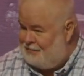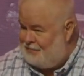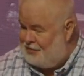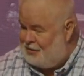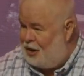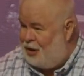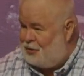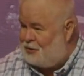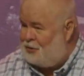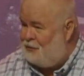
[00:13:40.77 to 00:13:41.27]

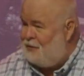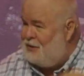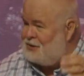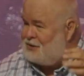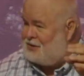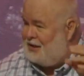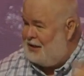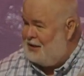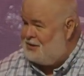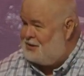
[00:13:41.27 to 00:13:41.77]
altar of
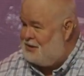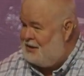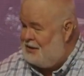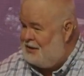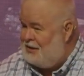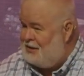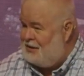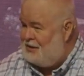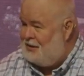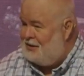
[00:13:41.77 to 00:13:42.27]
incense,
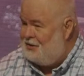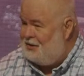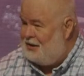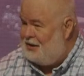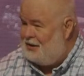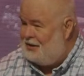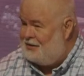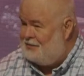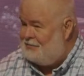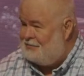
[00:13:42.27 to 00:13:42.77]

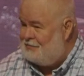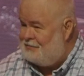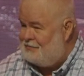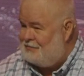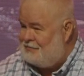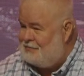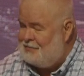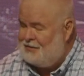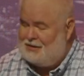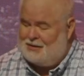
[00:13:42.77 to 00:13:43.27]
the
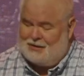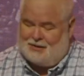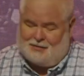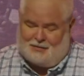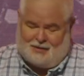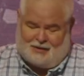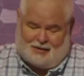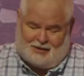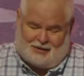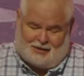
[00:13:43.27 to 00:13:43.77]

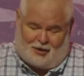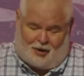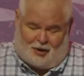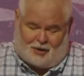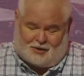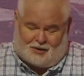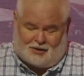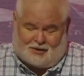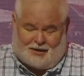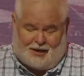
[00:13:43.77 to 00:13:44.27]

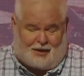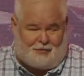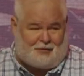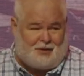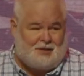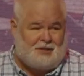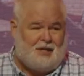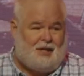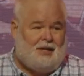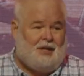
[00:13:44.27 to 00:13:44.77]
Ark of the
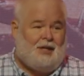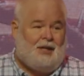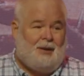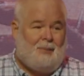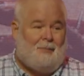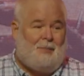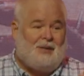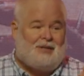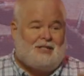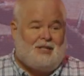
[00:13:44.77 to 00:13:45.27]
Covenant,
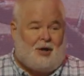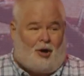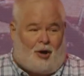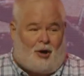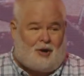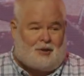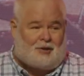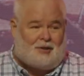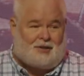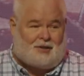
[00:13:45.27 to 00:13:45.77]
but the
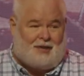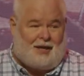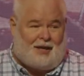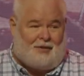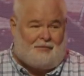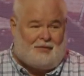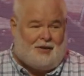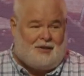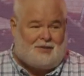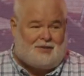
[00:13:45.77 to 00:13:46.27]
Ark of the
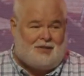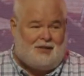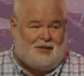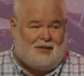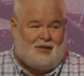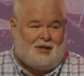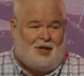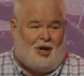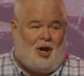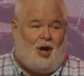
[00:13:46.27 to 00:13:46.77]
Covenant
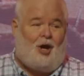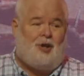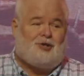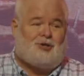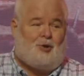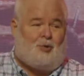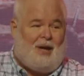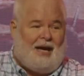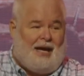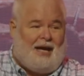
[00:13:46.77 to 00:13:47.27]

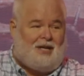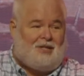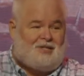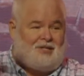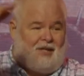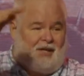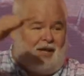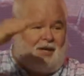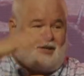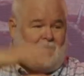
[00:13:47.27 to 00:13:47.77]
also
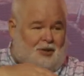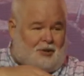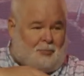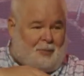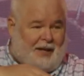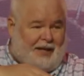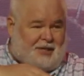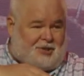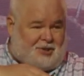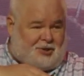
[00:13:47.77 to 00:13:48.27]
has another
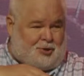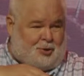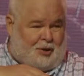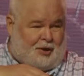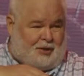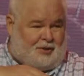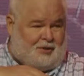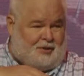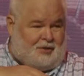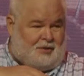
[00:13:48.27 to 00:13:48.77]
piece to
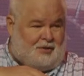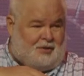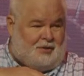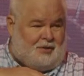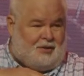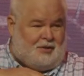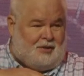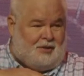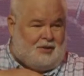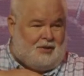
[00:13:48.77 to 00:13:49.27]
it,
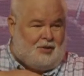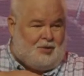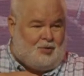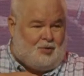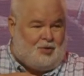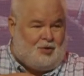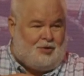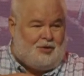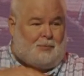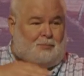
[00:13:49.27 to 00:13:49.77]

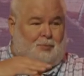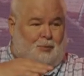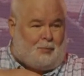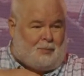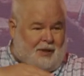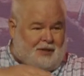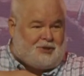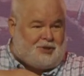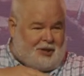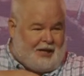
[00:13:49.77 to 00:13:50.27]
the
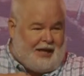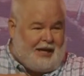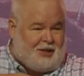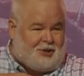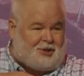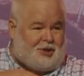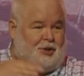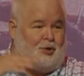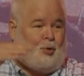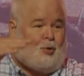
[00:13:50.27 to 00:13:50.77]

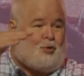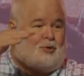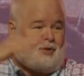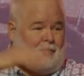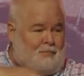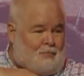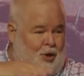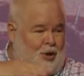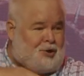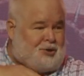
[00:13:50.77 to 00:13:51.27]
propitiation or the
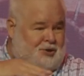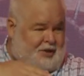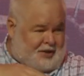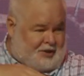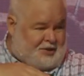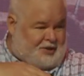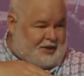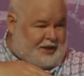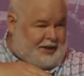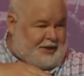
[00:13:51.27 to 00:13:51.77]
mercy
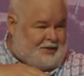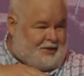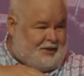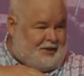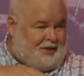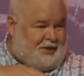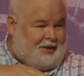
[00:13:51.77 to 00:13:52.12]
seat